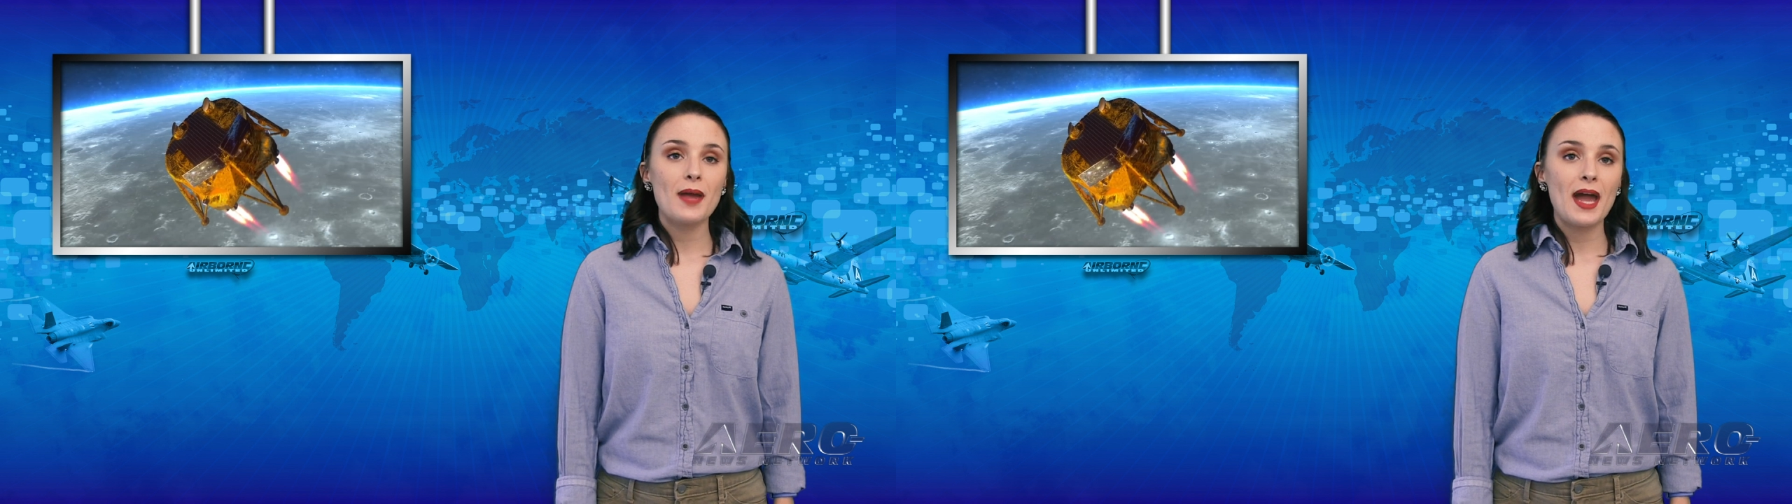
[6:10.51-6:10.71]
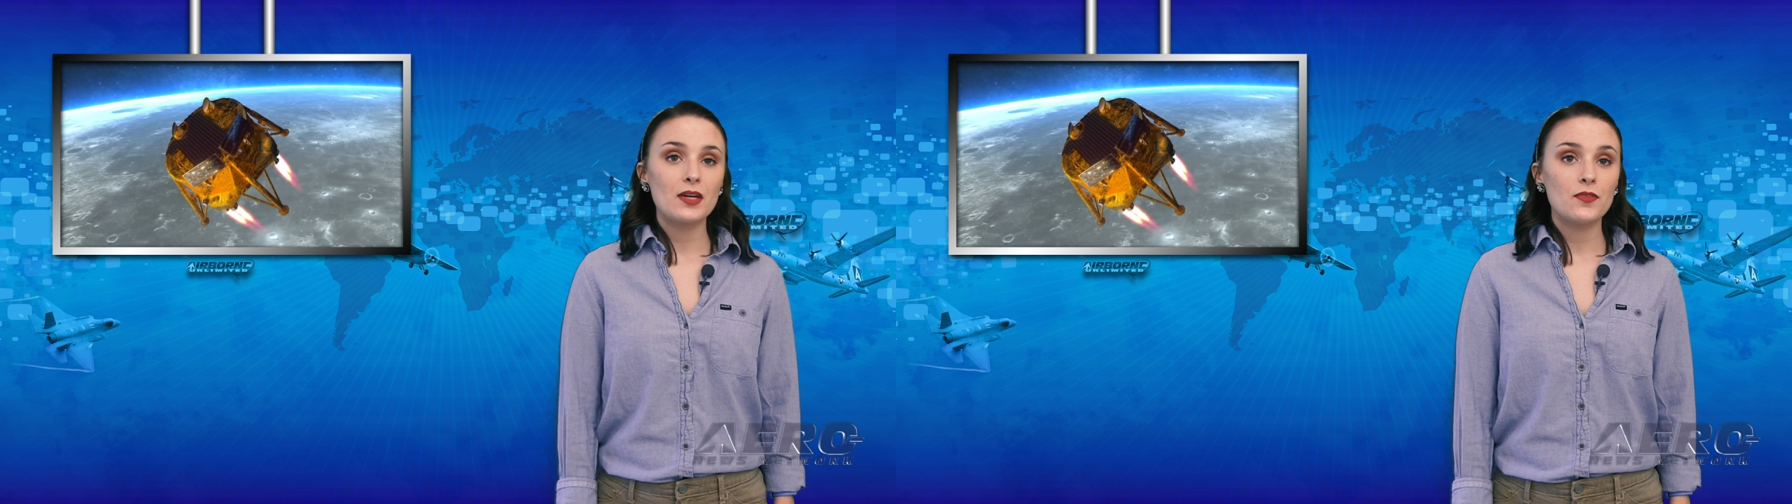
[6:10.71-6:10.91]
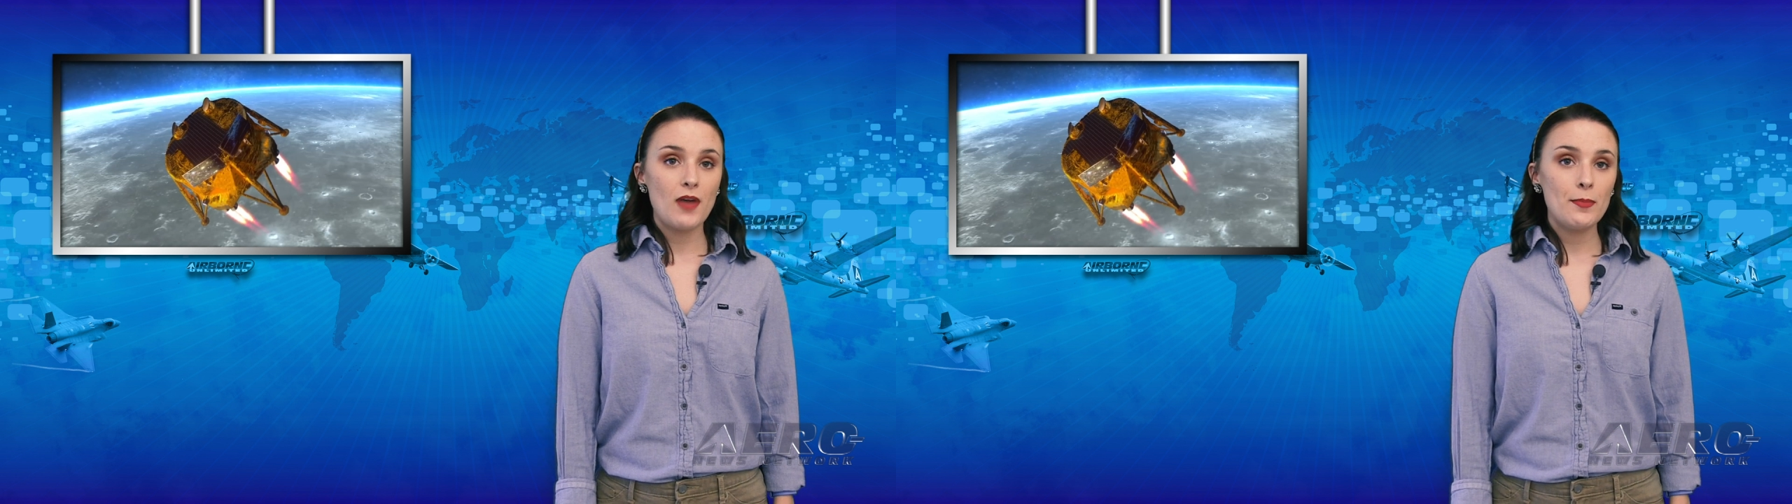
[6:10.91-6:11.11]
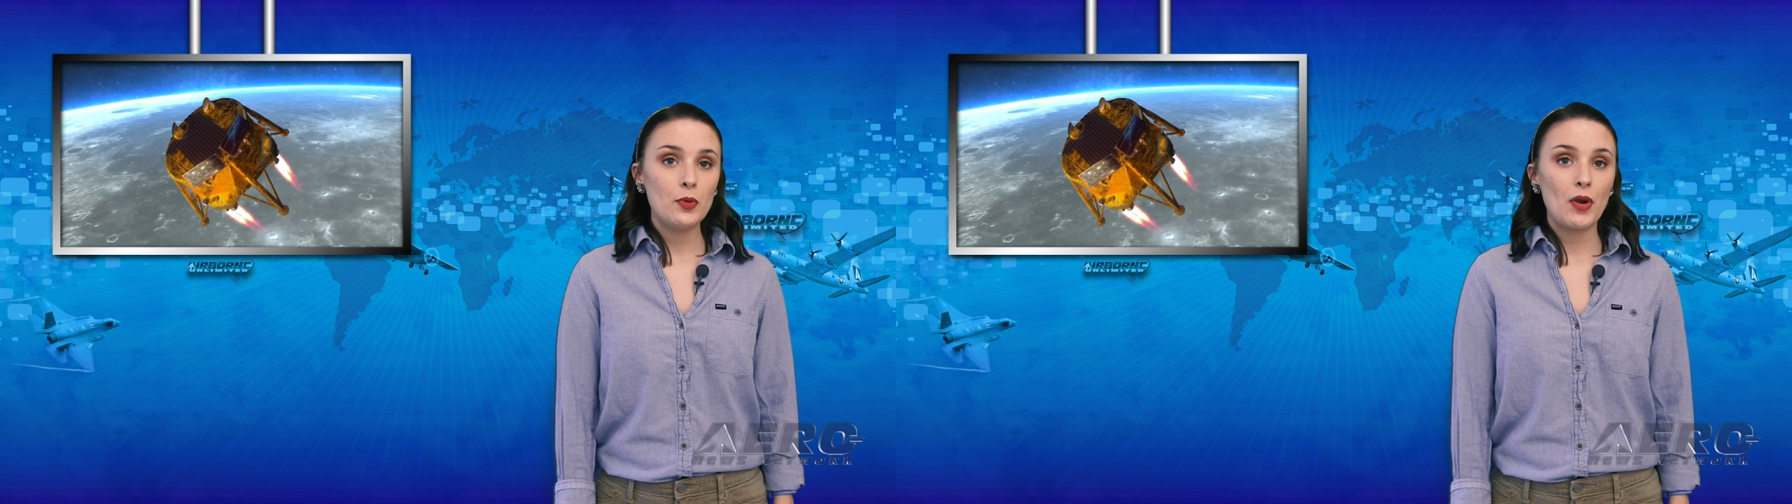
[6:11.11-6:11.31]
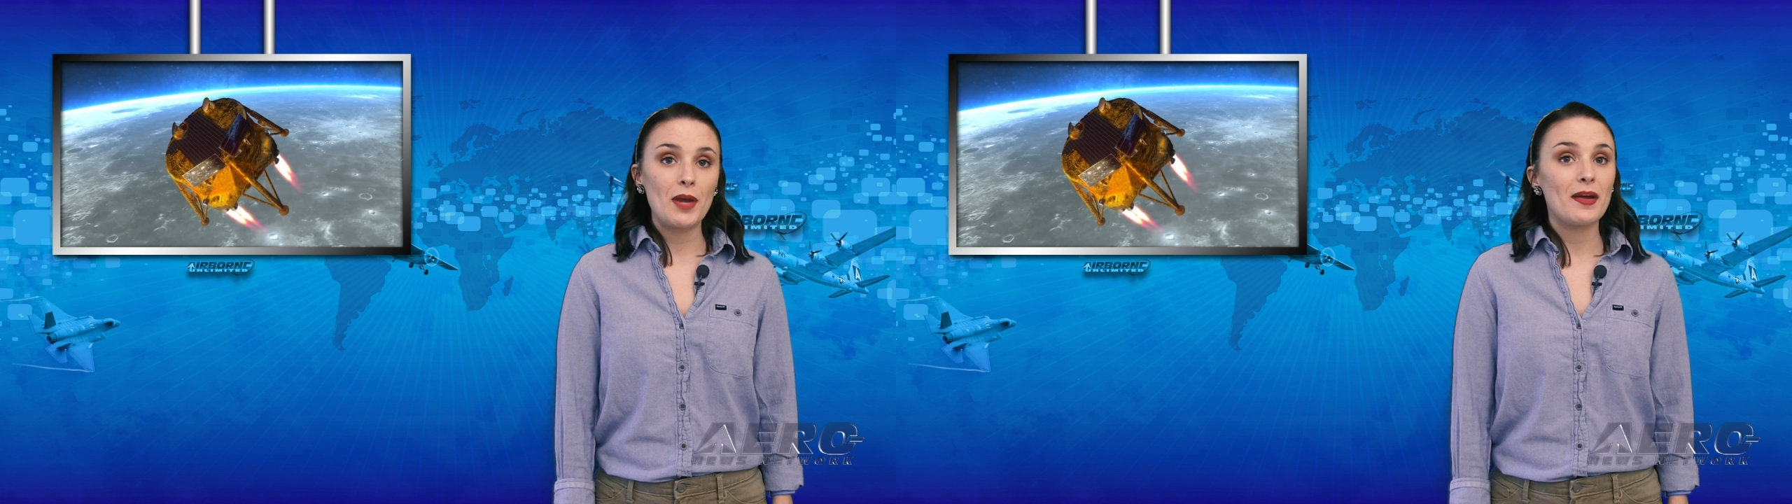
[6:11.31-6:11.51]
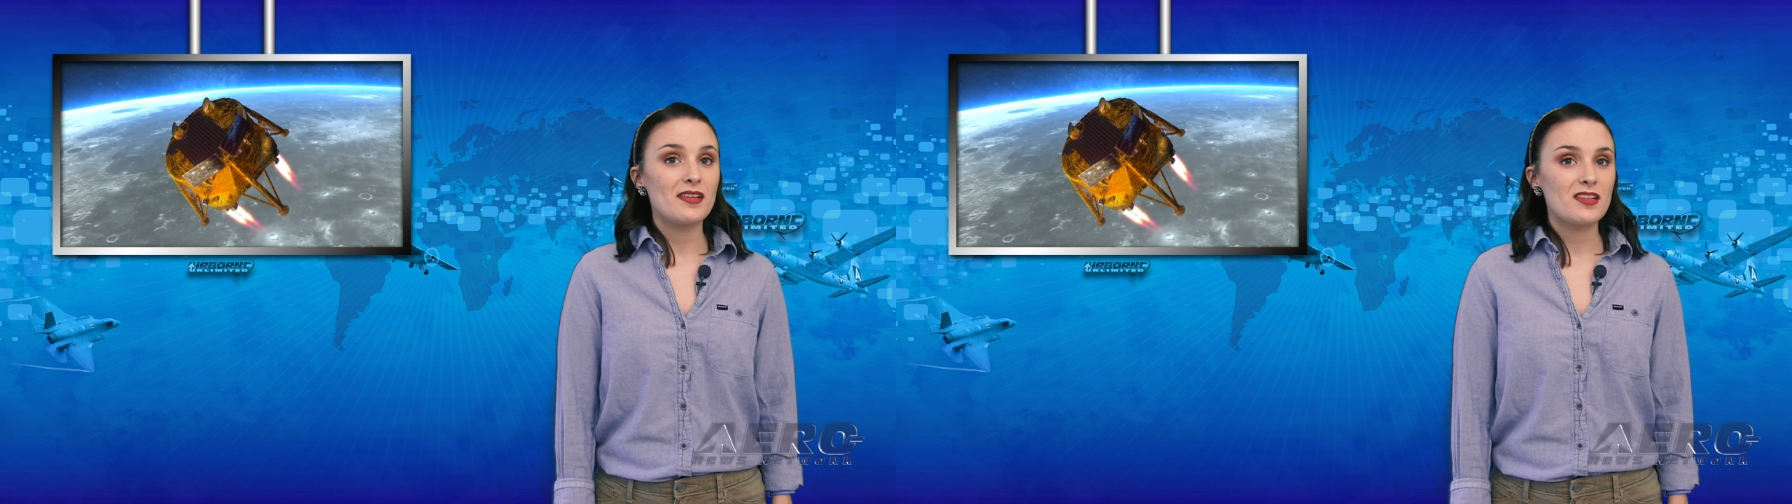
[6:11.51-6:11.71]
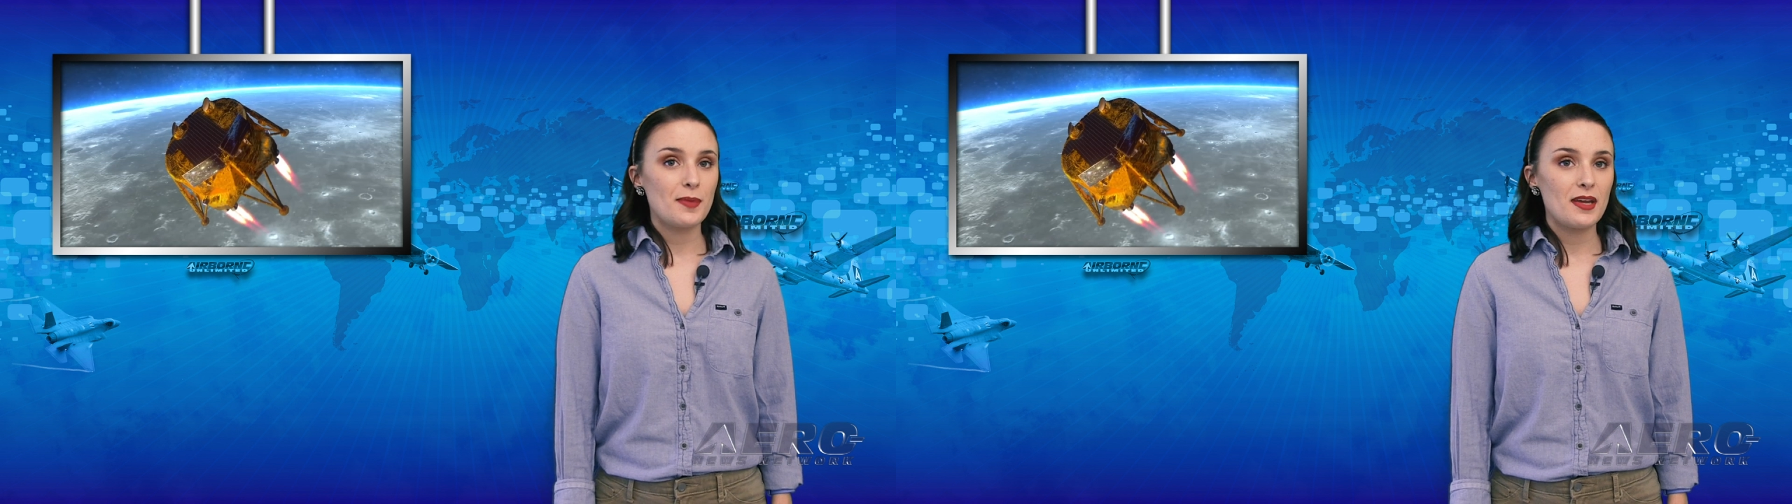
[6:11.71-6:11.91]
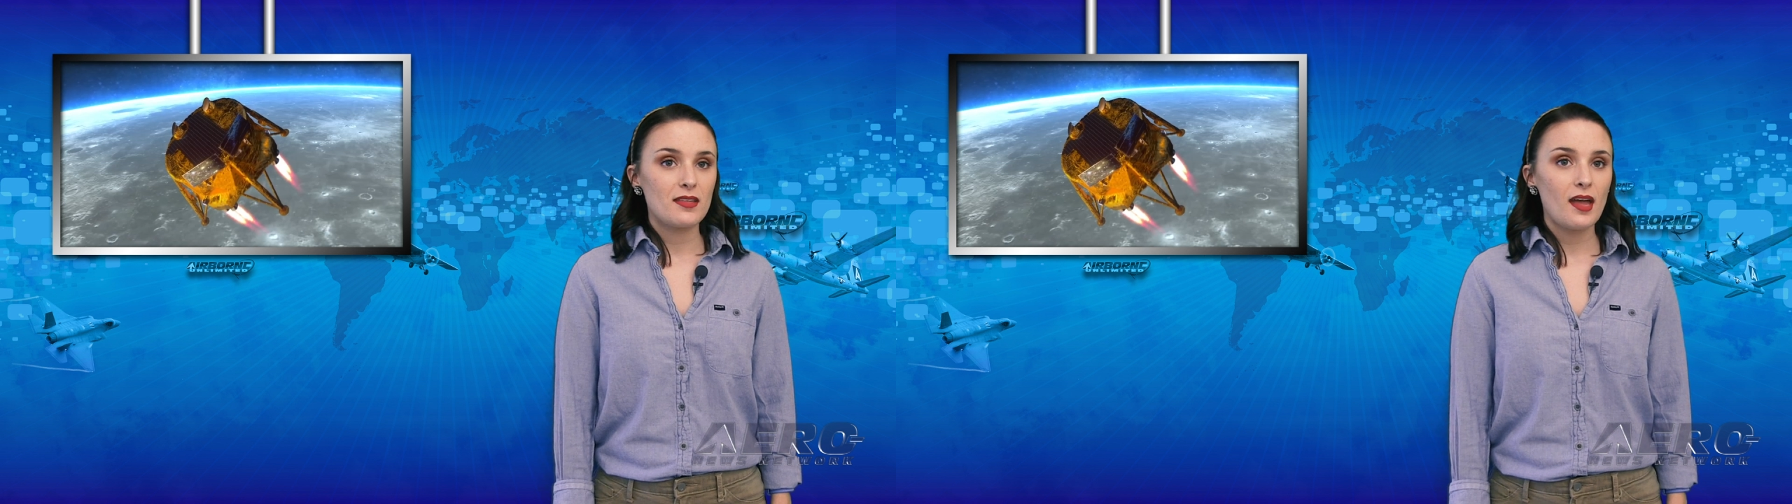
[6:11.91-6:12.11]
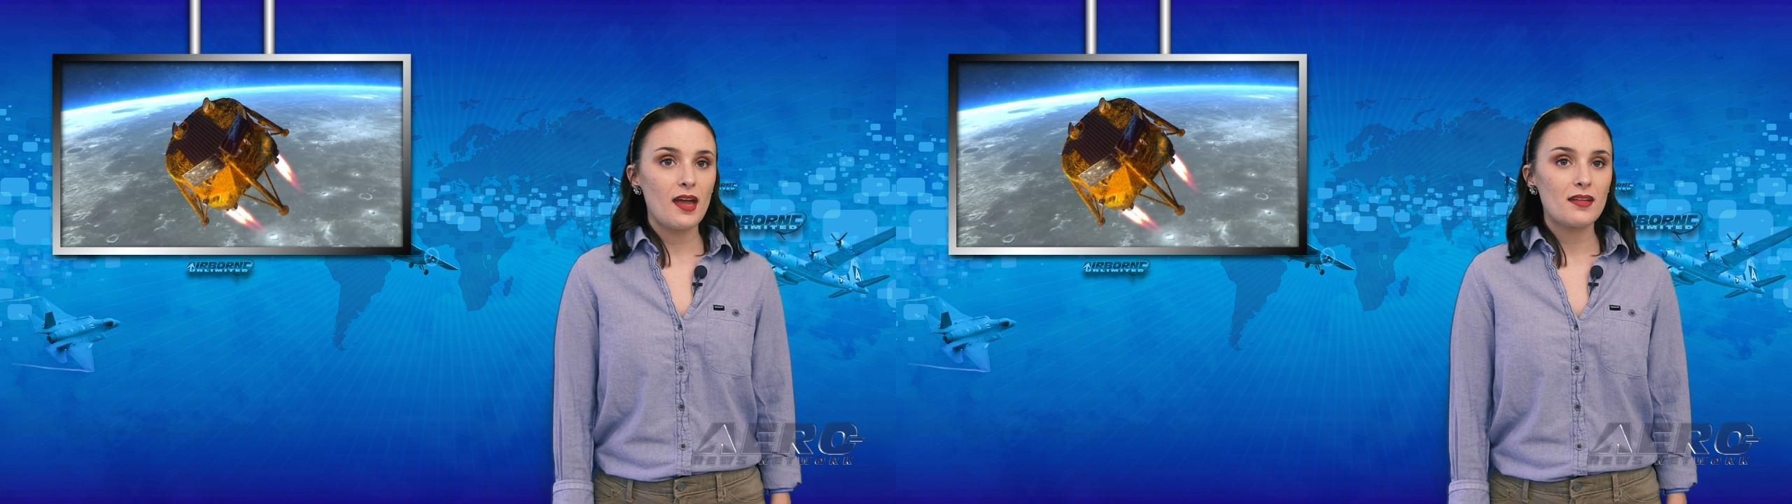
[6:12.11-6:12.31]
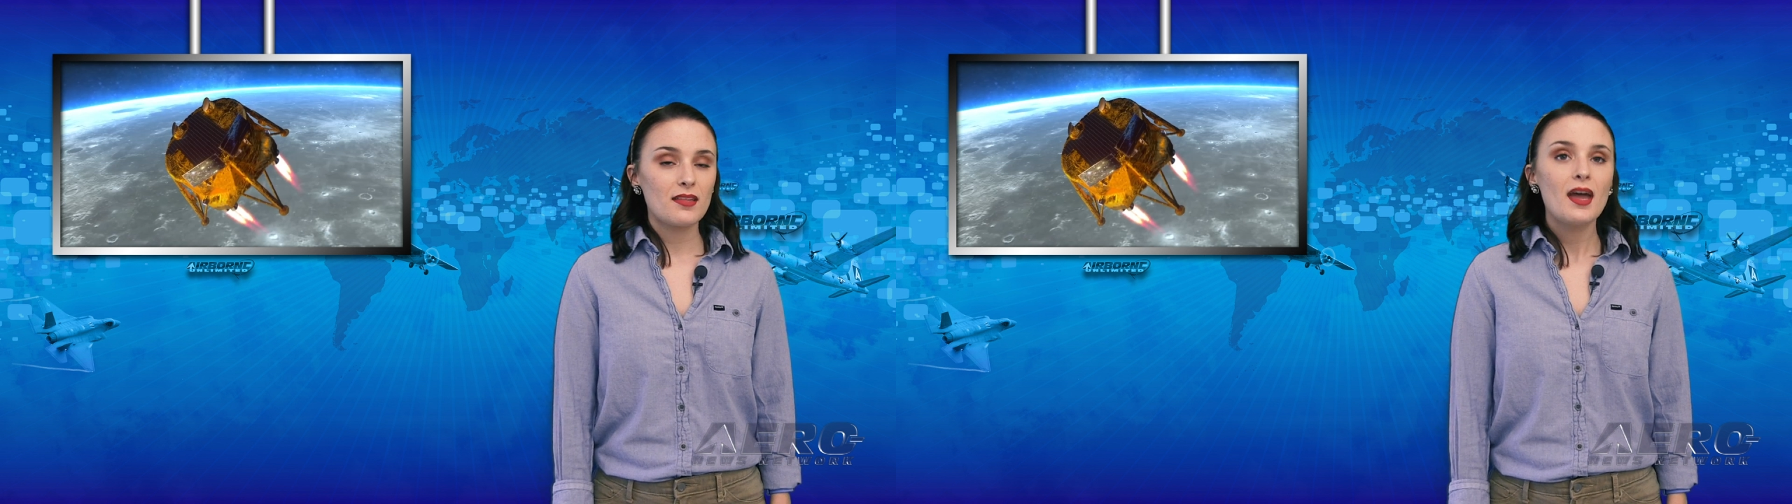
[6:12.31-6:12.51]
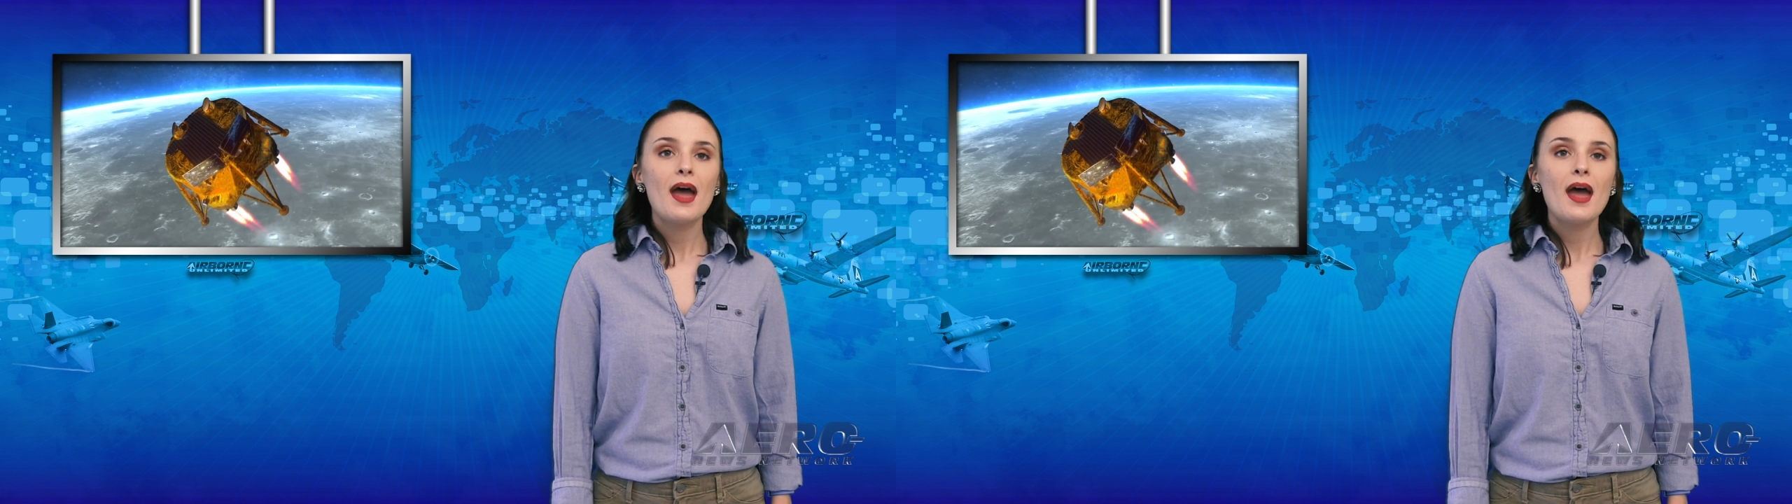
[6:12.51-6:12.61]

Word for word: back in February by SpaceX